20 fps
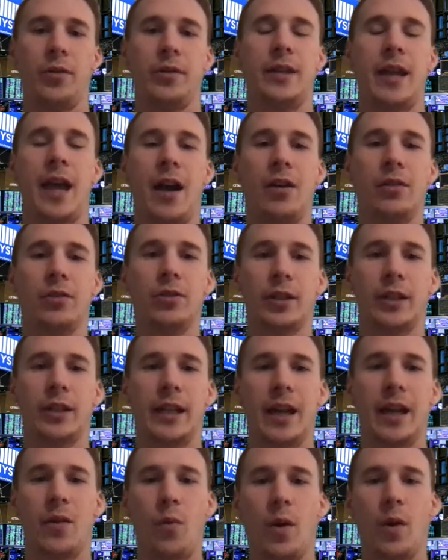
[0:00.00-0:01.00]
now
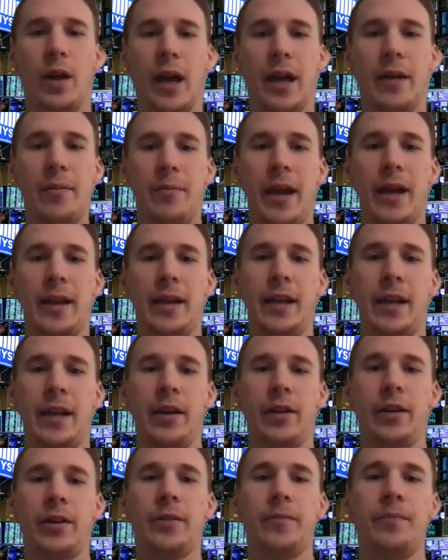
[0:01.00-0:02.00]
looking at what I made
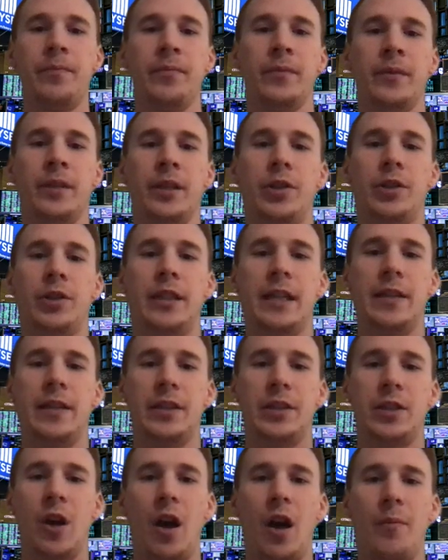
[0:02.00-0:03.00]
here, you see at the
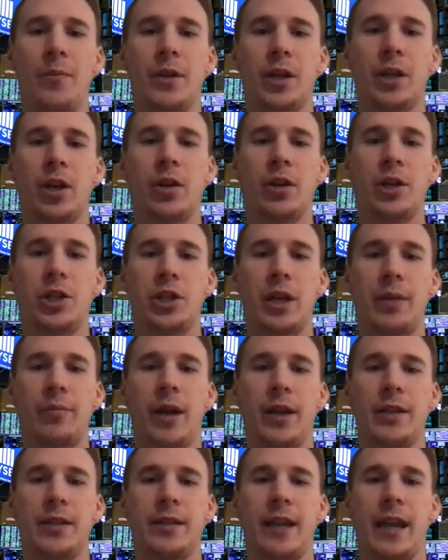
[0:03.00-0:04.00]
top, the current share
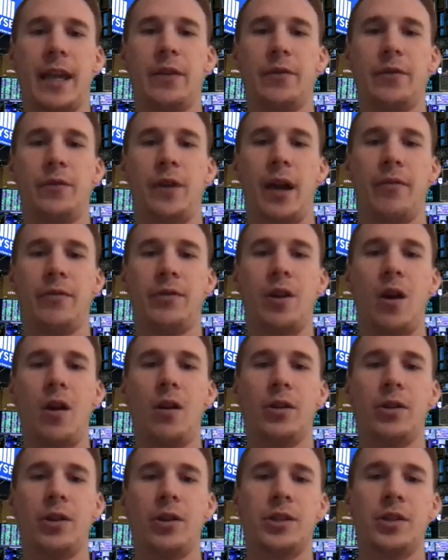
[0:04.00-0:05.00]
price is
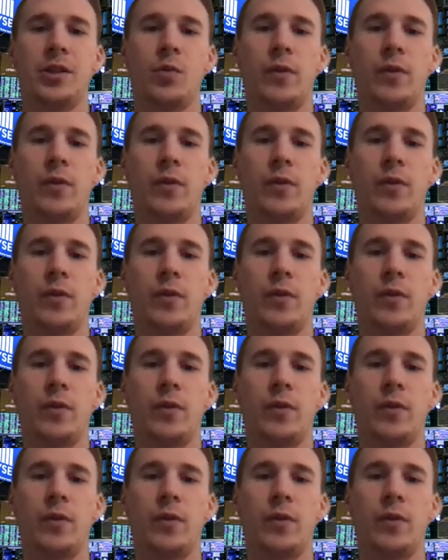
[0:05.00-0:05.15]
$85.